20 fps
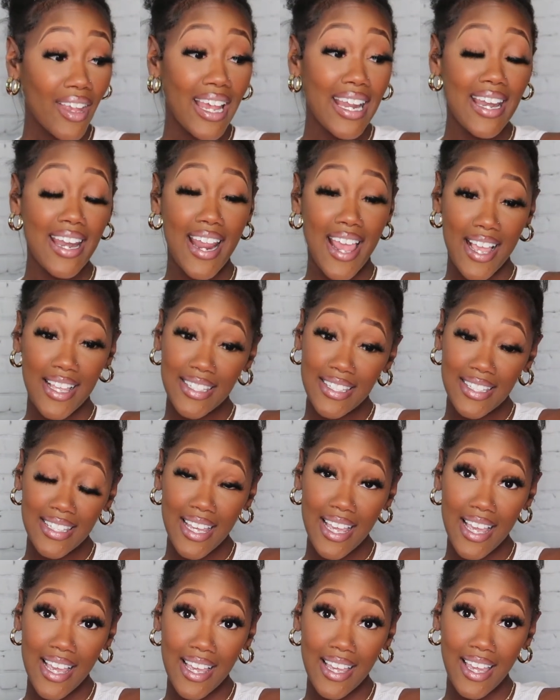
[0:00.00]
next
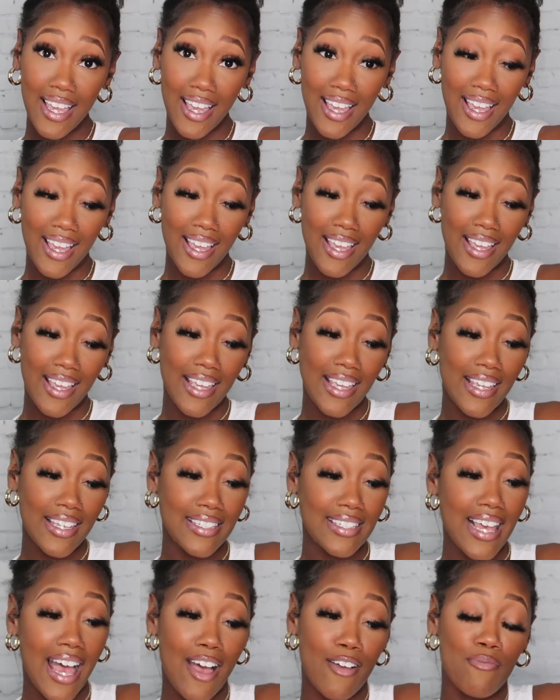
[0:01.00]
thing
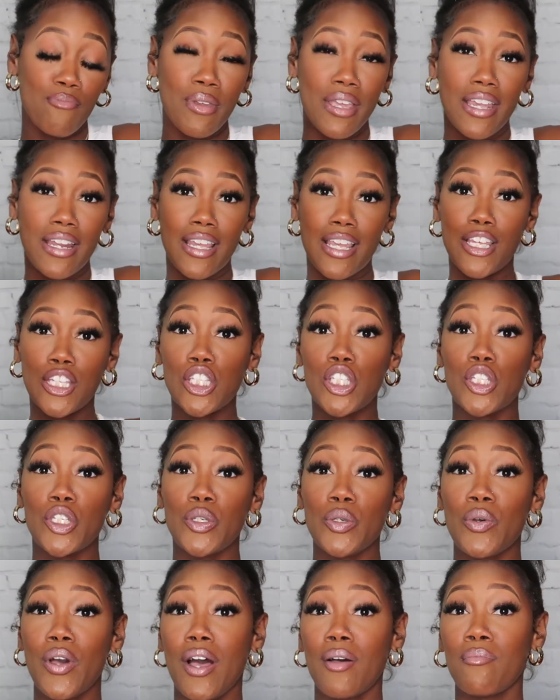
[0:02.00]
is
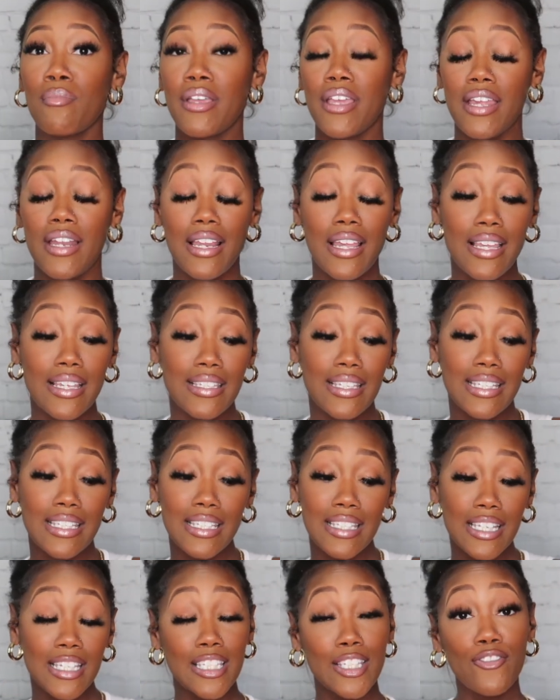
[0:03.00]
it's
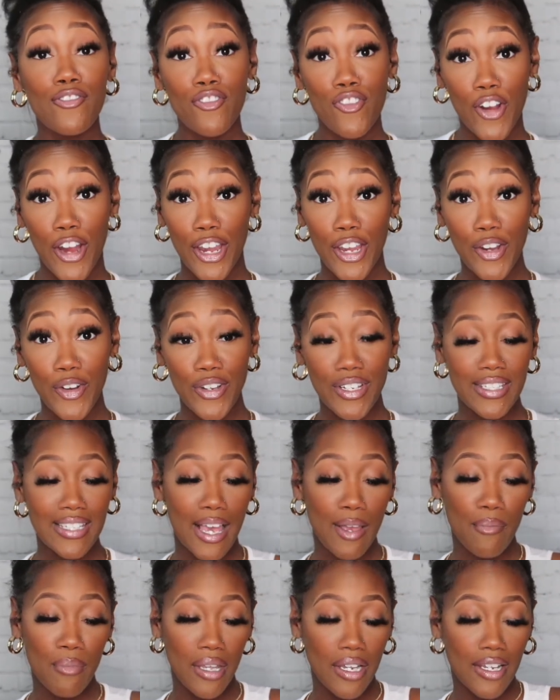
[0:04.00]
a fragrance
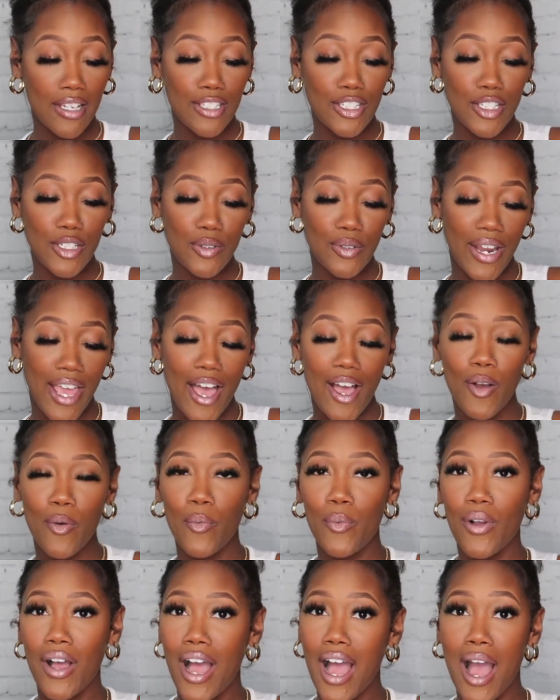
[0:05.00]
I've been into. Now,
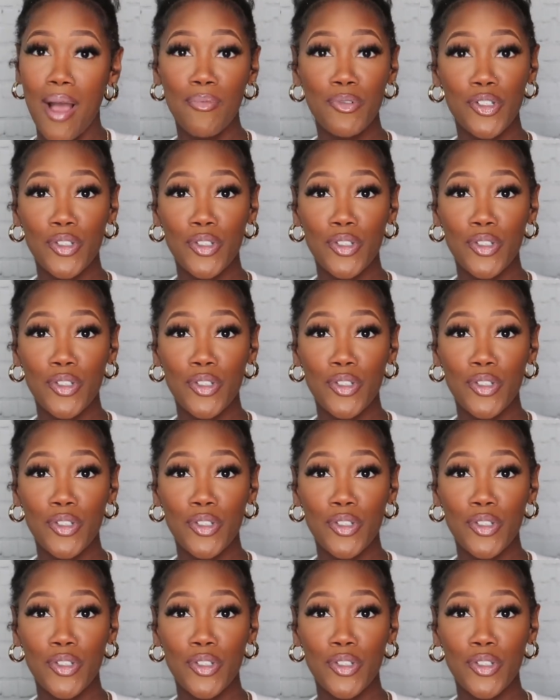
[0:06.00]
I'm